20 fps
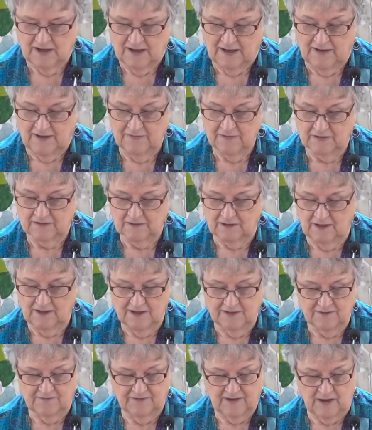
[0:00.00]
In the
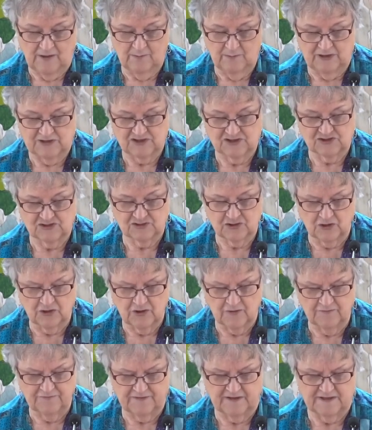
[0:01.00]
light of how much
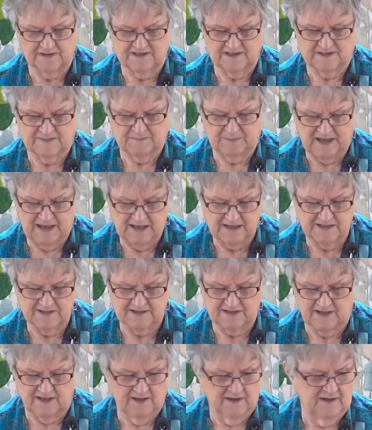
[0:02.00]
turf and
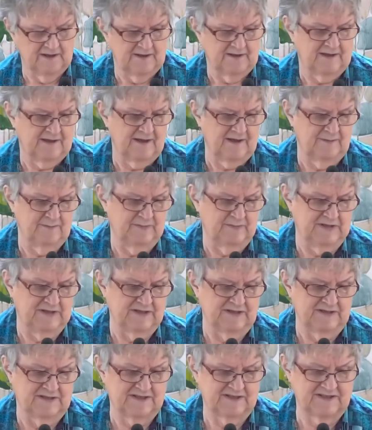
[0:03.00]
space can
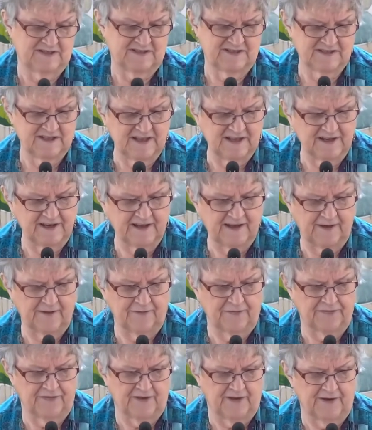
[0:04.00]
be seen
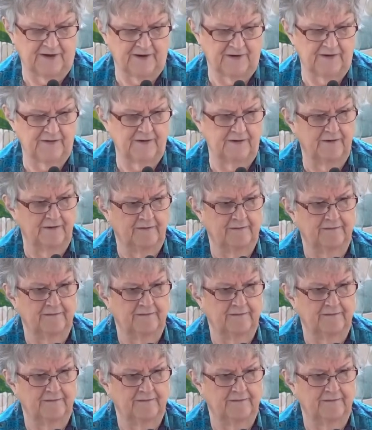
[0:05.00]
out there,